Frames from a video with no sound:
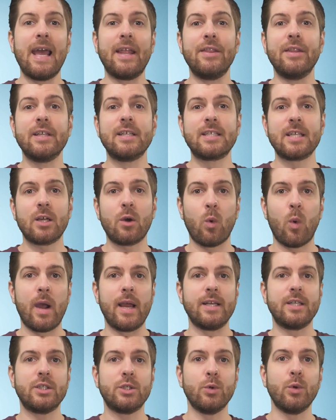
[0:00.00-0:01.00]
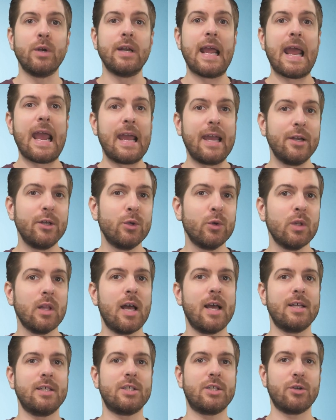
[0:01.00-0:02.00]
And this equates to an
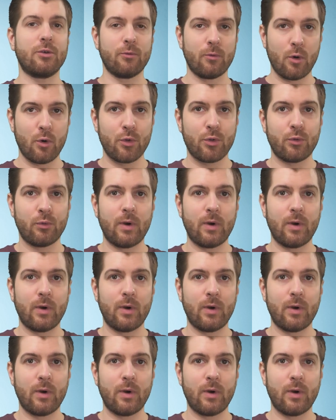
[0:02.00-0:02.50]
annualized growth